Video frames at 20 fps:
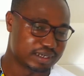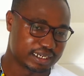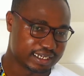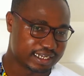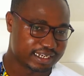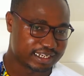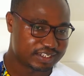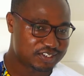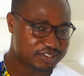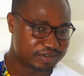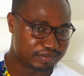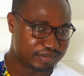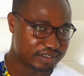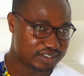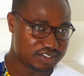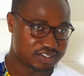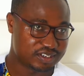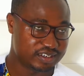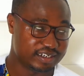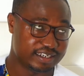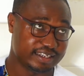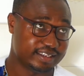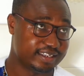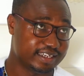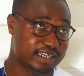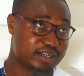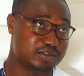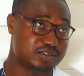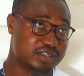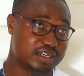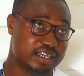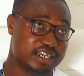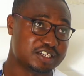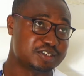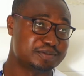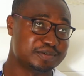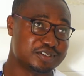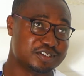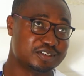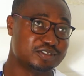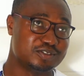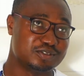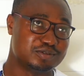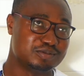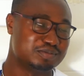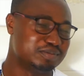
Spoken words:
other siblings did. I think I was the last person to.